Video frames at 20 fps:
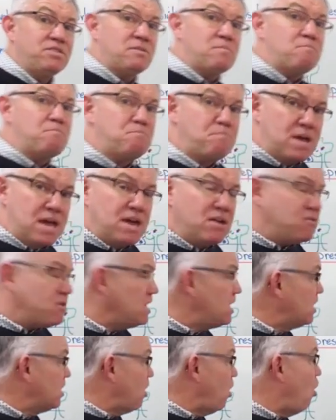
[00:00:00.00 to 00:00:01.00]
the
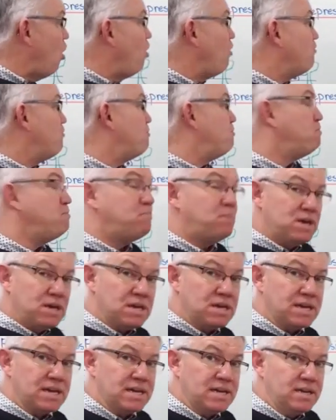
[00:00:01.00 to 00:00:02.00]
bearing of
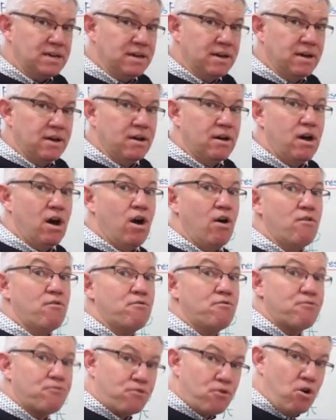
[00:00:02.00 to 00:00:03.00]
B
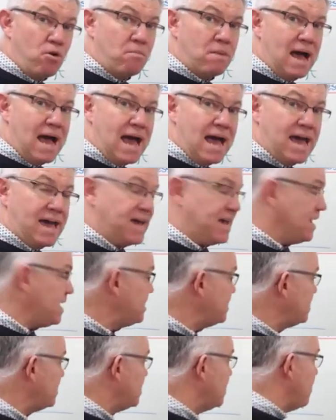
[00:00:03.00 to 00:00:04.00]
from
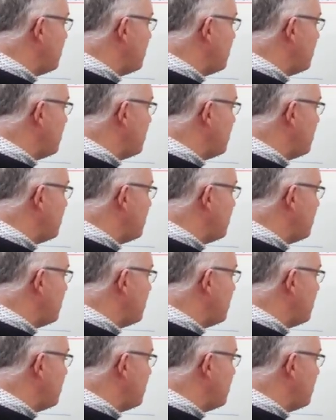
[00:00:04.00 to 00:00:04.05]
A